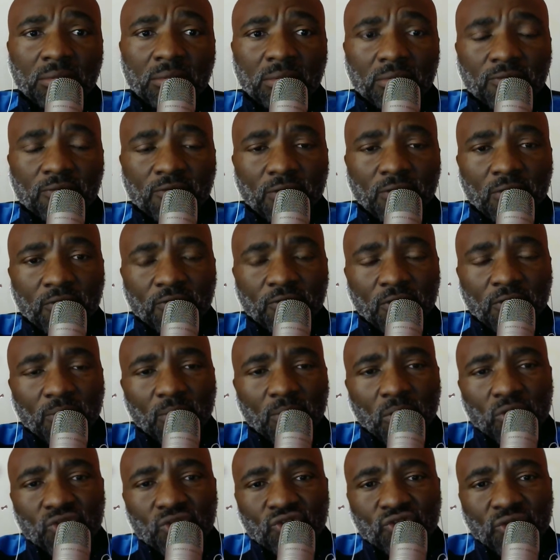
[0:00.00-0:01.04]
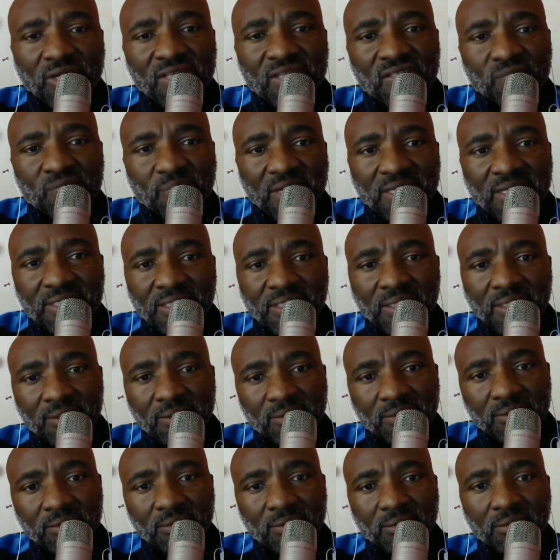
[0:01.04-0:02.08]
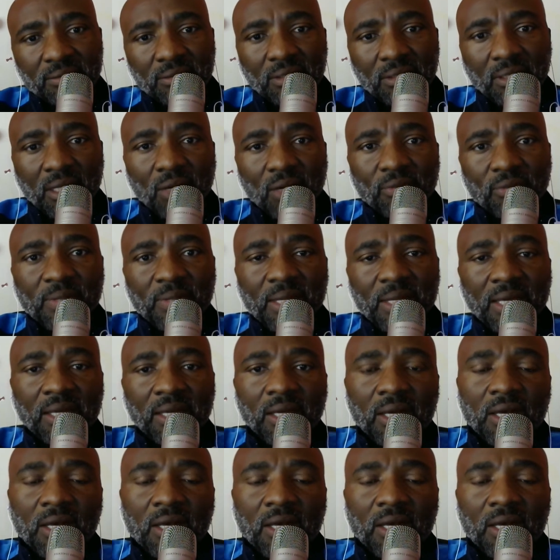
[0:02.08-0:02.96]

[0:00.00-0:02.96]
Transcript: for most race baiters out there.